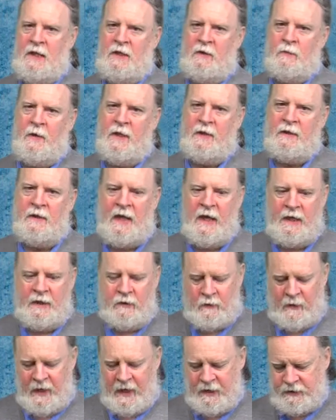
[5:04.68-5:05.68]
in red light
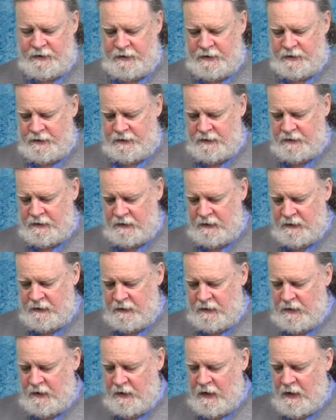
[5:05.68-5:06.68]
crashes.
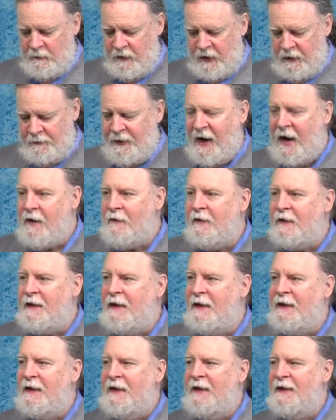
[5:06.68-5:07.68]
But
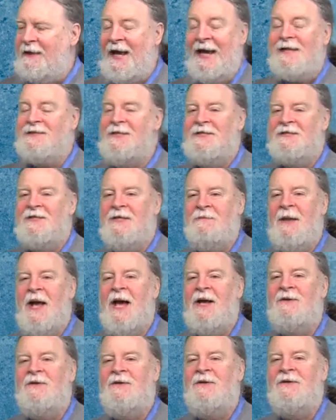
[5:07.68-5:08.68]
apparently, that doesn't
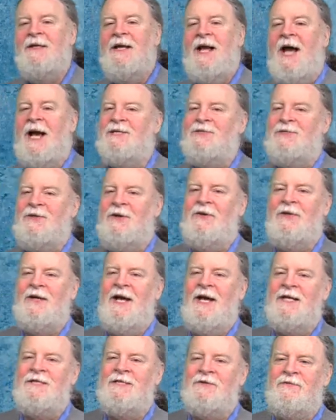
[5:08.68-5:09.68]
matter as long
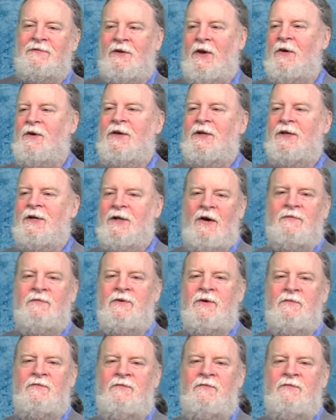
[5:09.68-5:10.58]
as Florida Governor